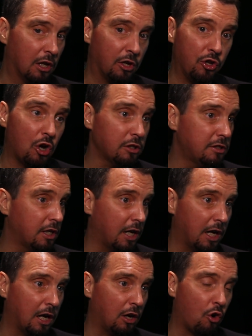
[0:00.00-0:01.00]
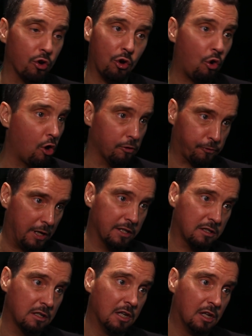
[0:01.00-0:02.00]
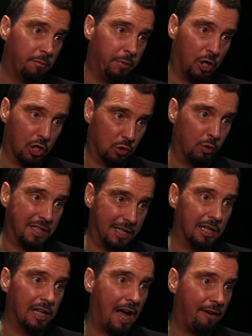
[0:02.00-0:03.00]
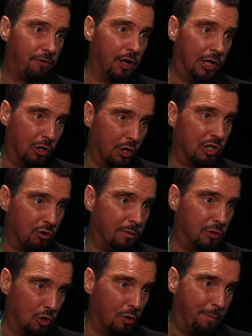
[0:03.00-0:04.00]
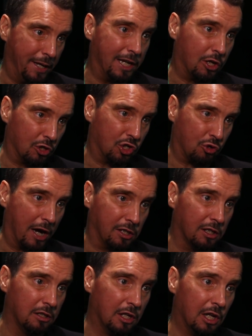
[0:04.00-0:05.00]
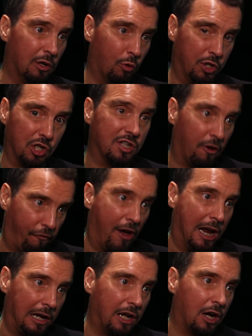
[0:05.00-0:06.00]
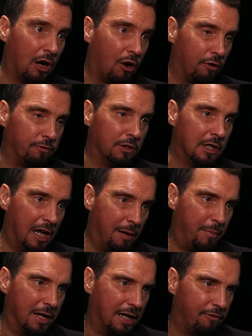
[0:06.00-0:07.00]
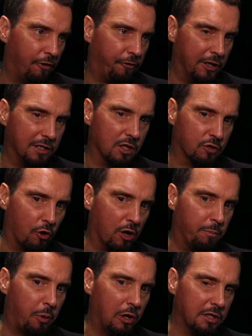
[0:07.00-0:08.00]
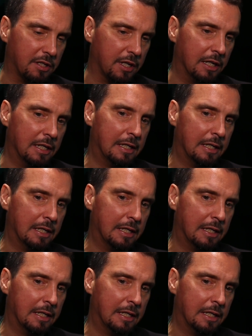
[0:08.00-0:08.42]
Not on all fronts, because we still have Nord Stream 2 being constructed, which is a failure of, among other things, his foreign policy